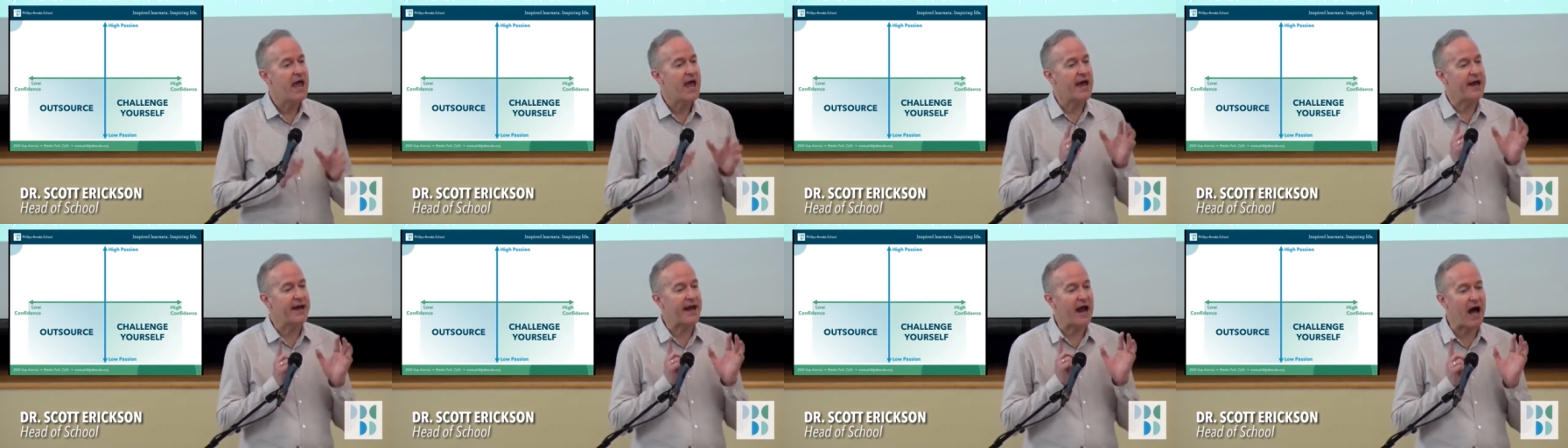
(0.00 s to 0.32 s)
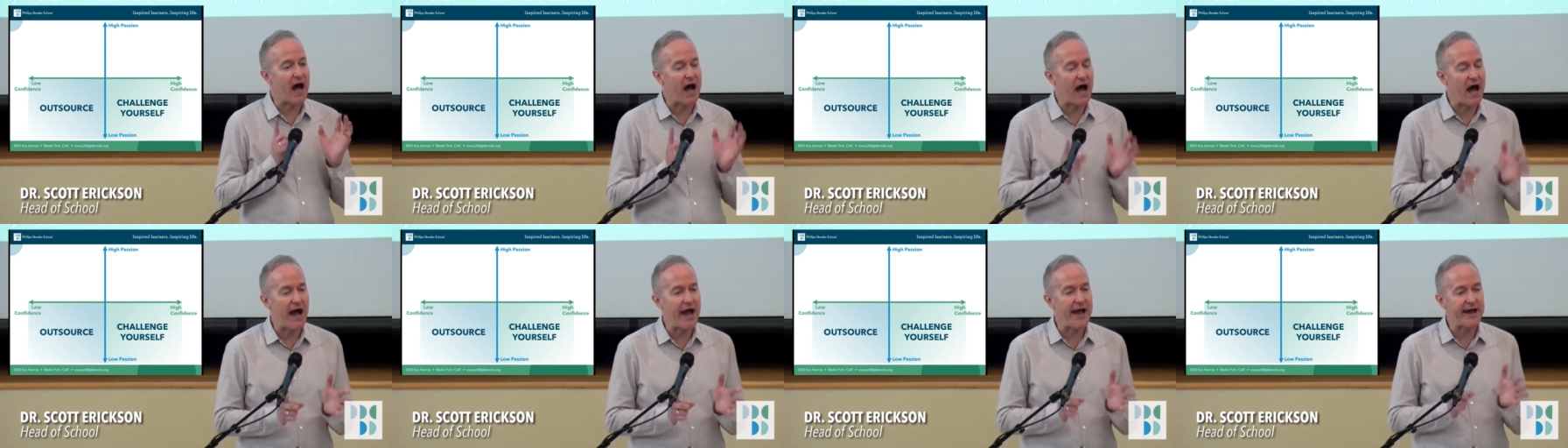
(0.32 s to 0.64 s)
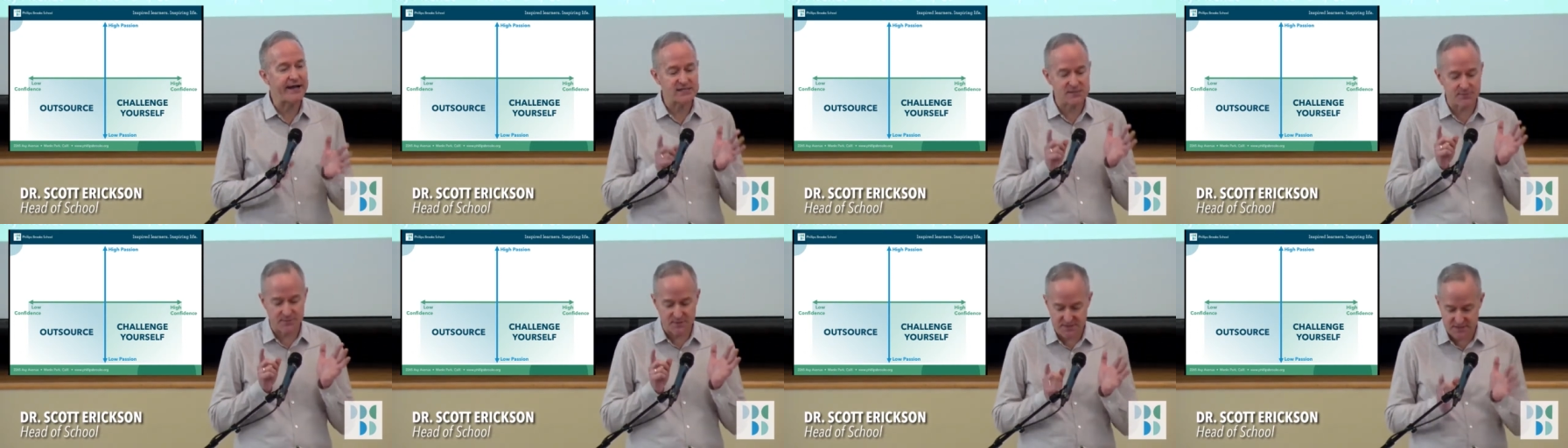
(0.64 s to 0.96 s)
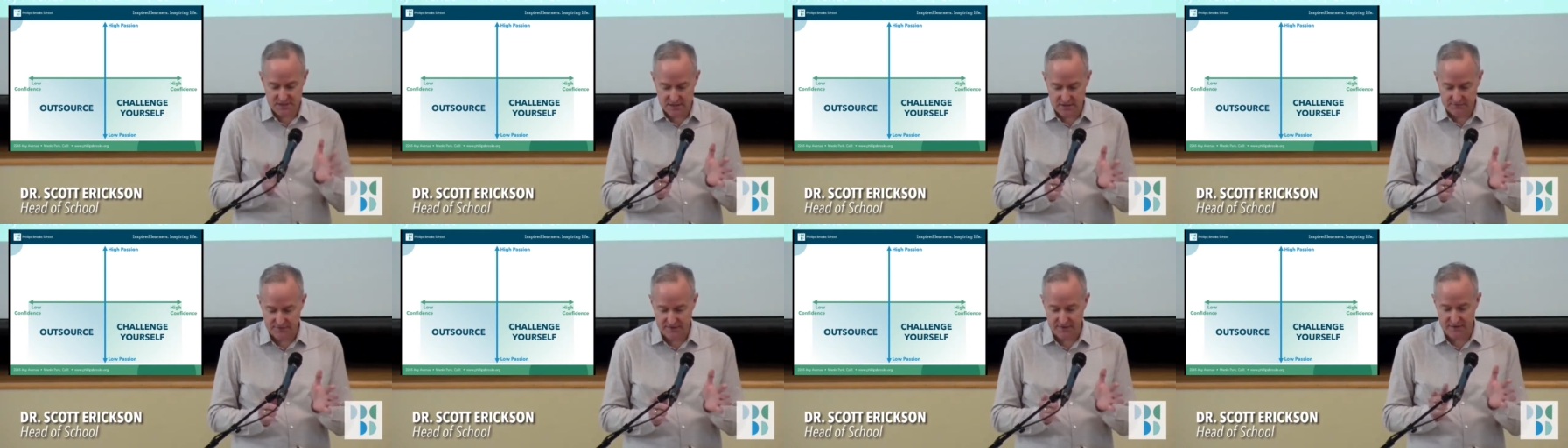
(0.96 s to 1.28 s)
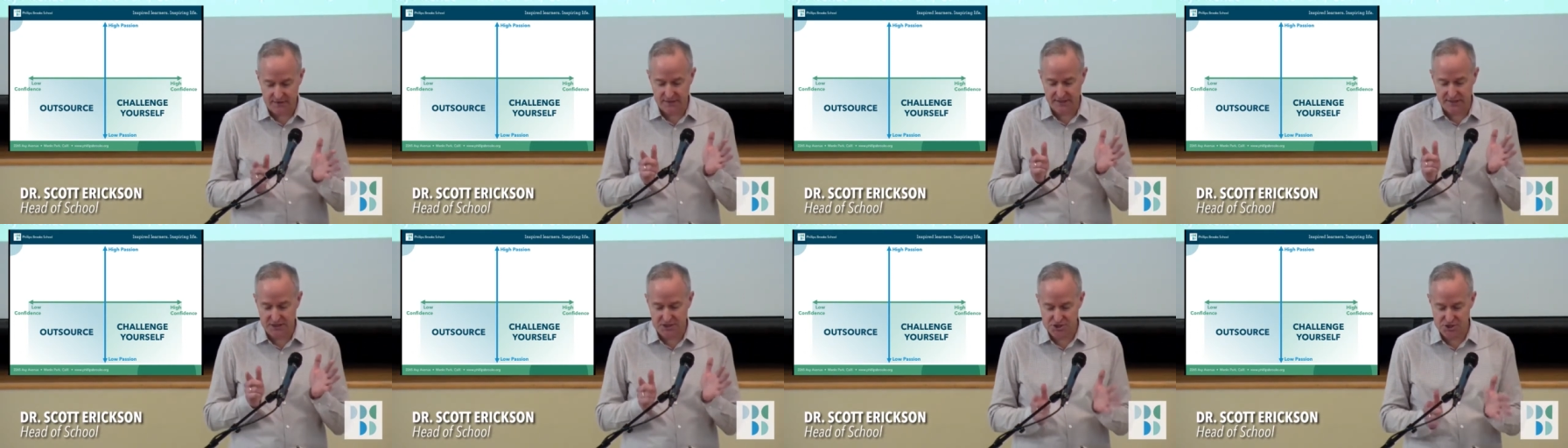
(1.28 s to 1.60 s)
And I
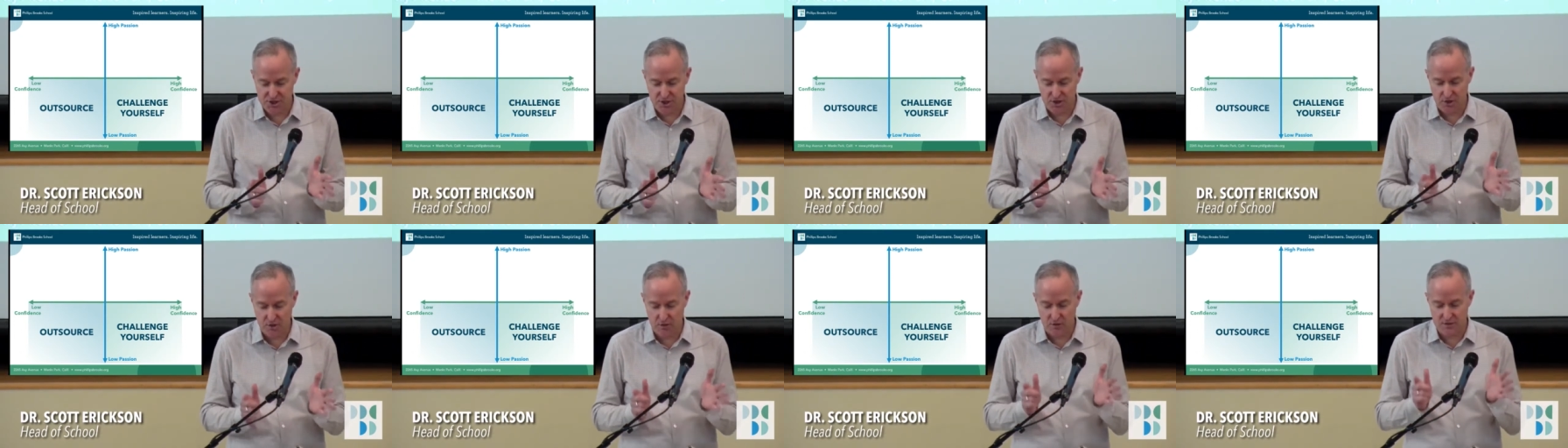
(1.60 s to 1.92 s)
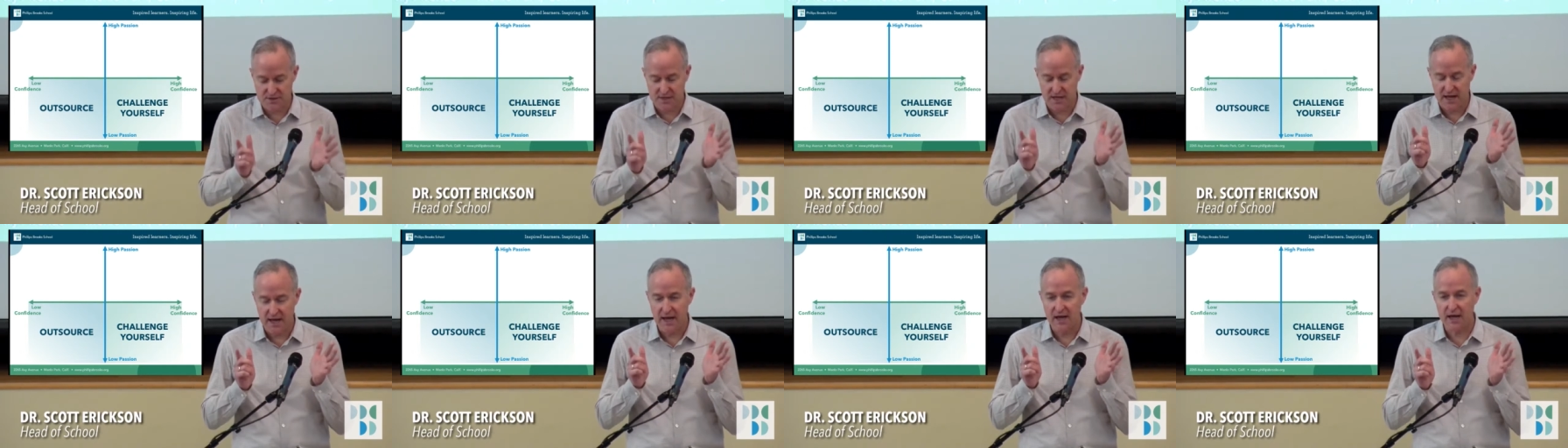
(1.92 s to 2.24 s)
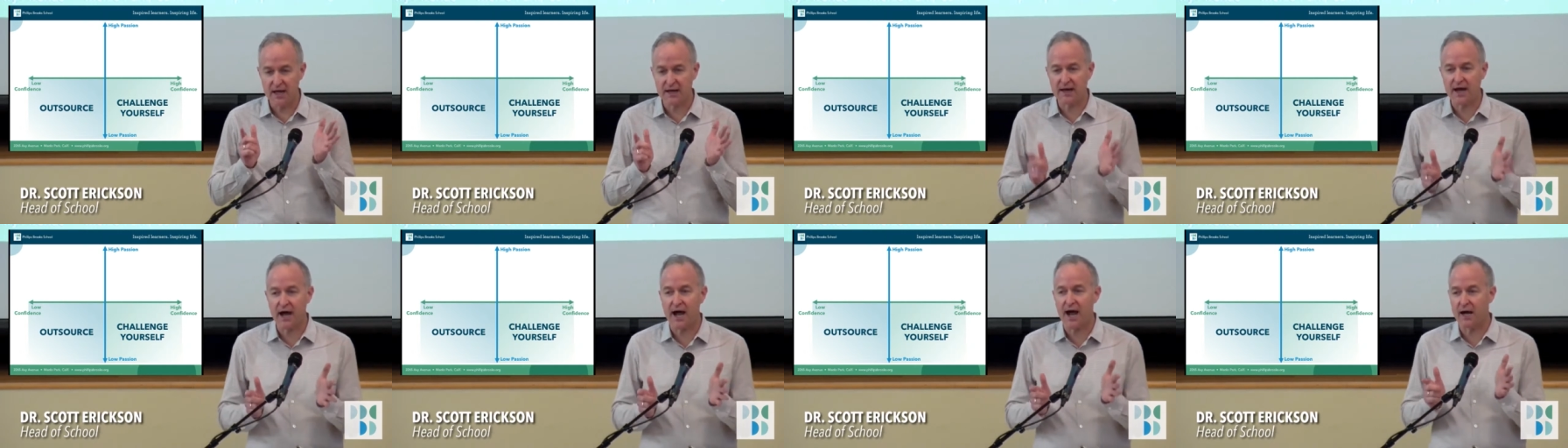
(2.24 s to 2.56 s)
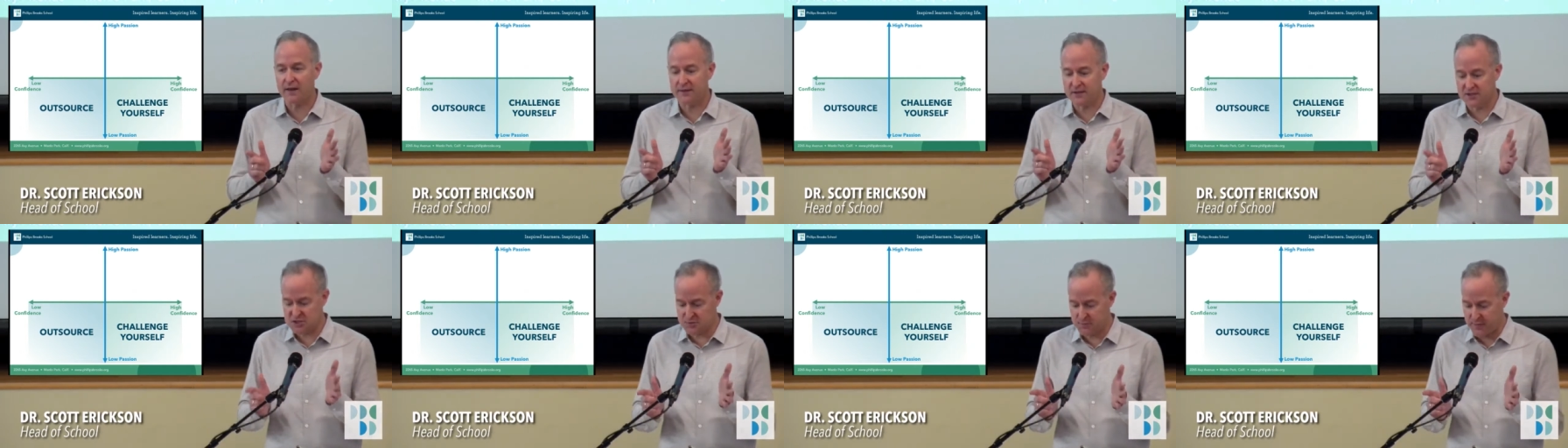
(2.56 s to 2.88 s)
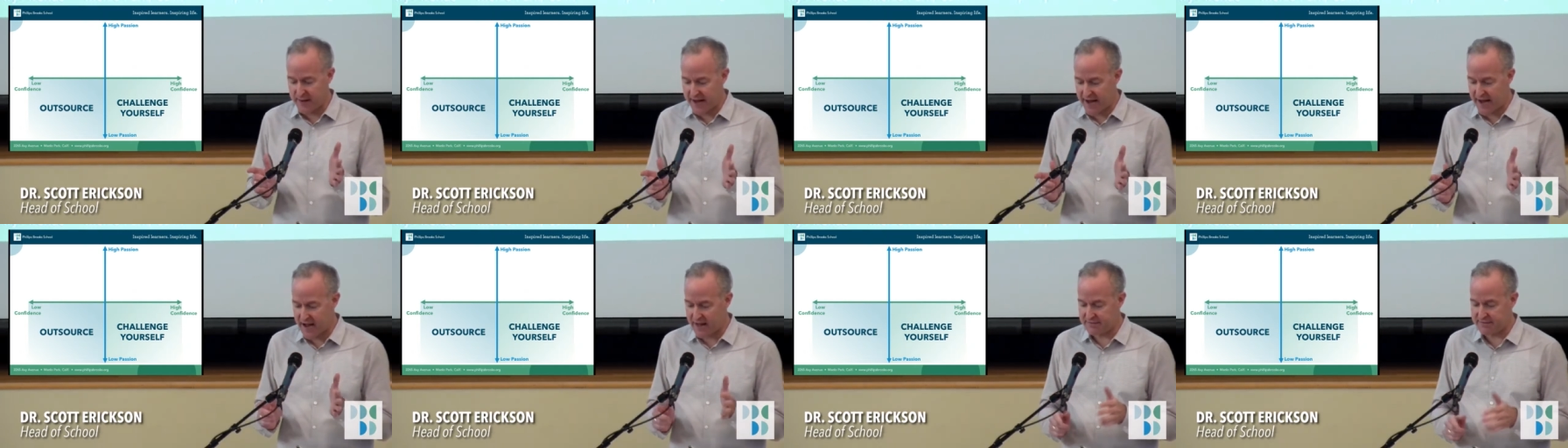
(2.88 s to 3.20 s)
specifically chose a college
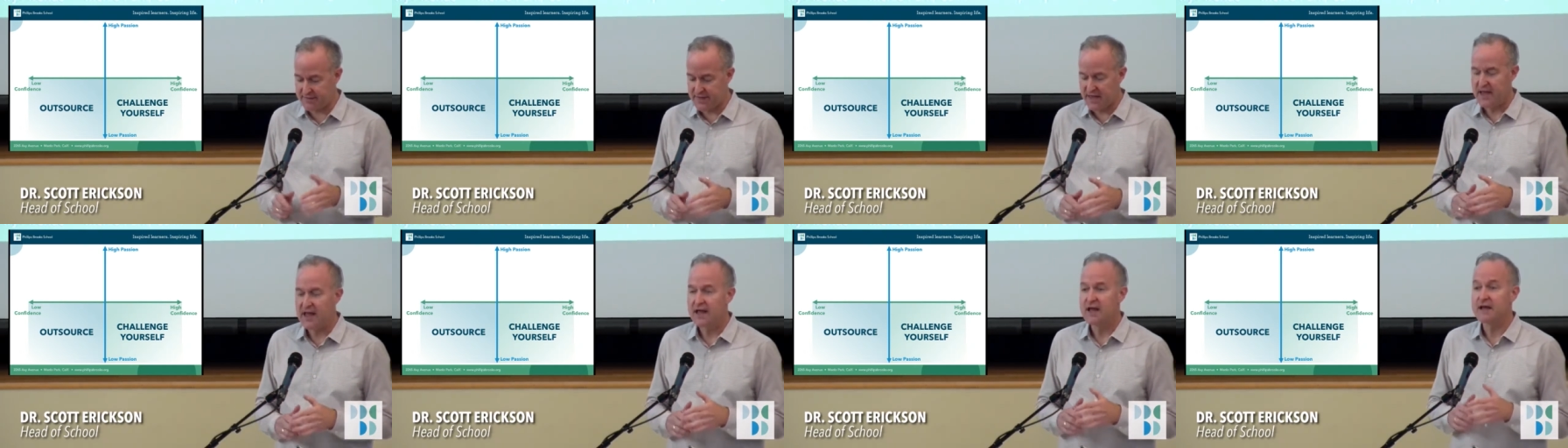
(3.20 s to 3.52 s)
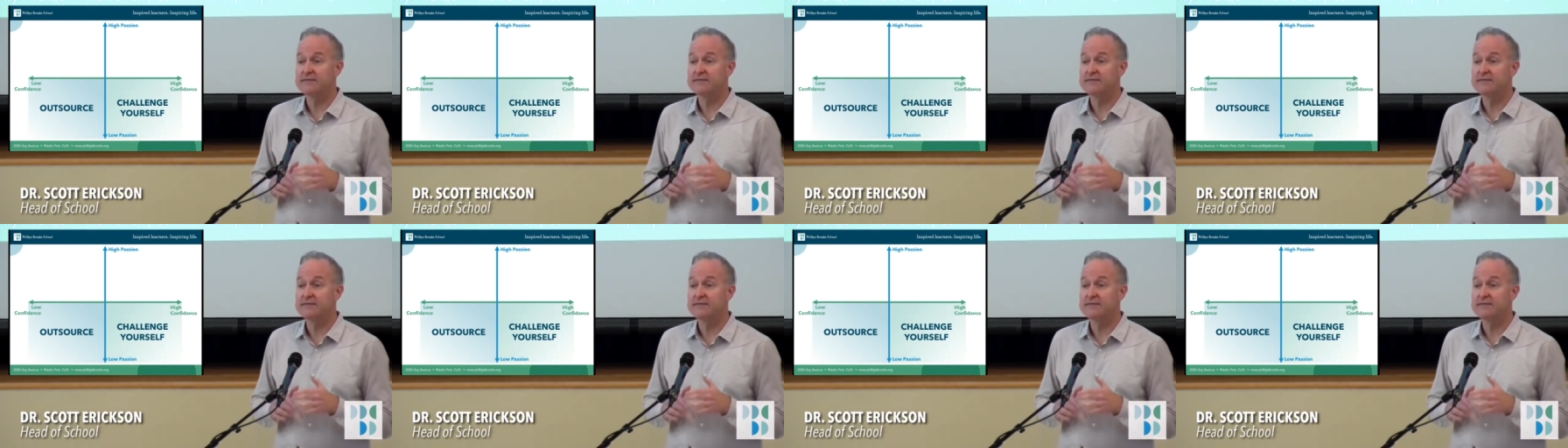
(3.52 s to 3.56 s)
path